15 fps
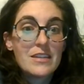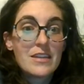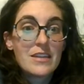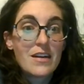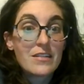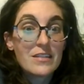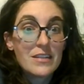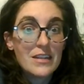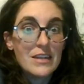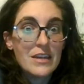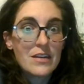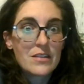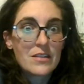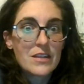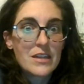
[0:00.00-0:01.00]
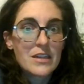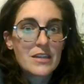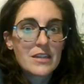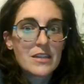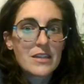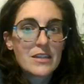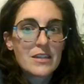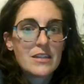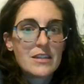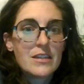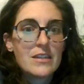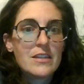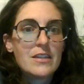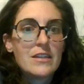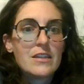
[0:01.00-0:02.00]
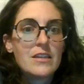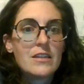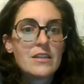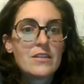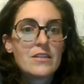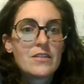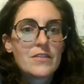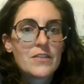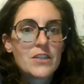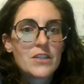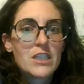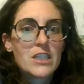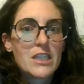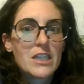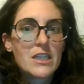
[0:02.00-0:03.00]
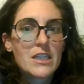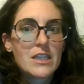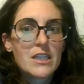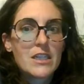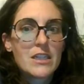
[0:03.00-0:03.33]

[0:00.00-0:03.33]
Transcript: ugly out there, for sure.